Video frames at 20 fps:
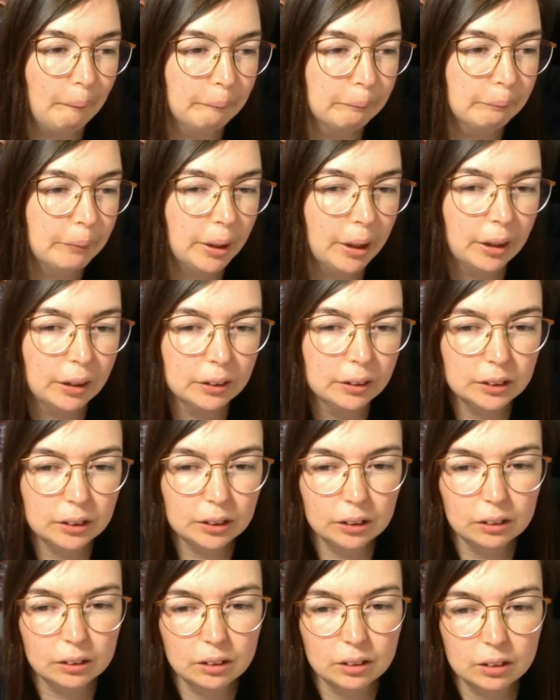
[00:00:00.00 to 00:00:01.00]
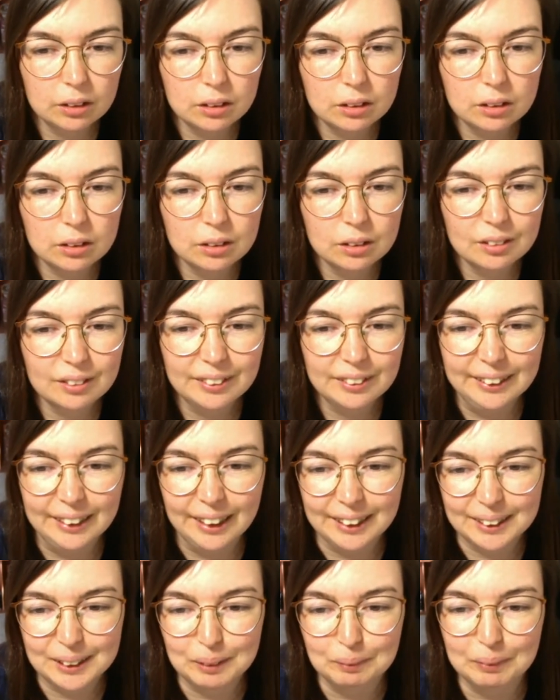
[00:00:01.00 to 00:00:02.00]
But
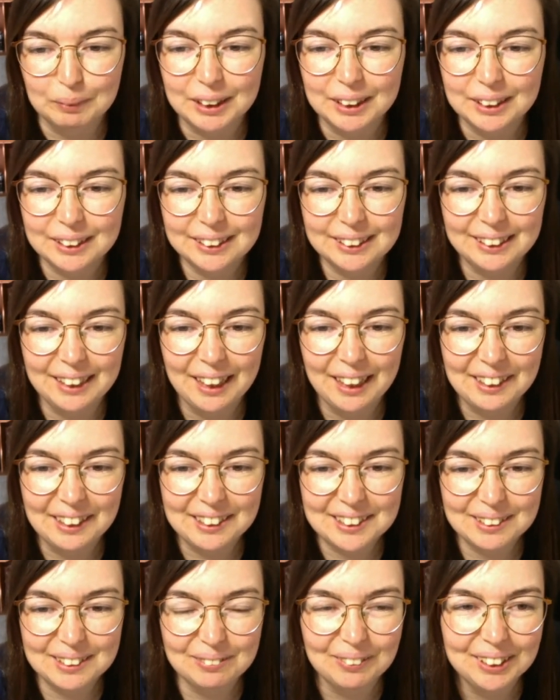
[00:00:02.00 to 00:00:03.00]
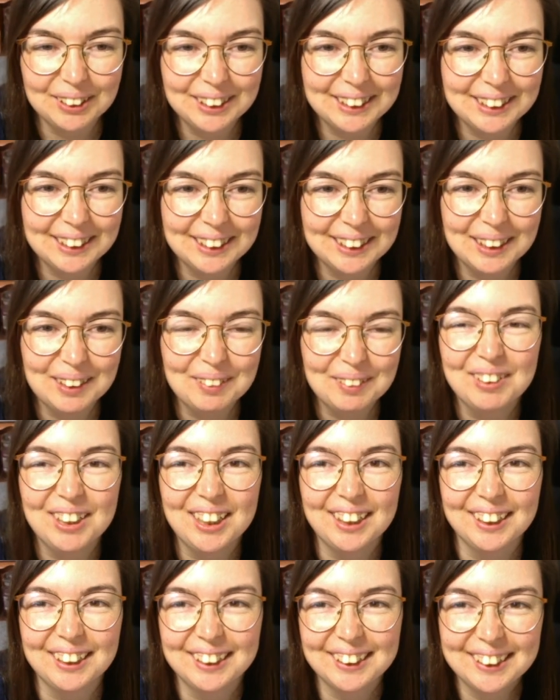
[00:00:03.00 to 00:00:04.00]
yes, mate, yes, well done,
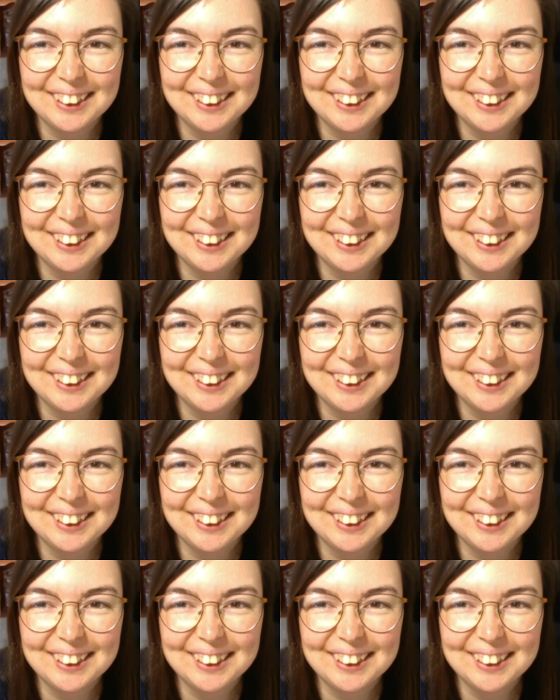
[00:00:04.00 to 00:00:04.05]
Emma.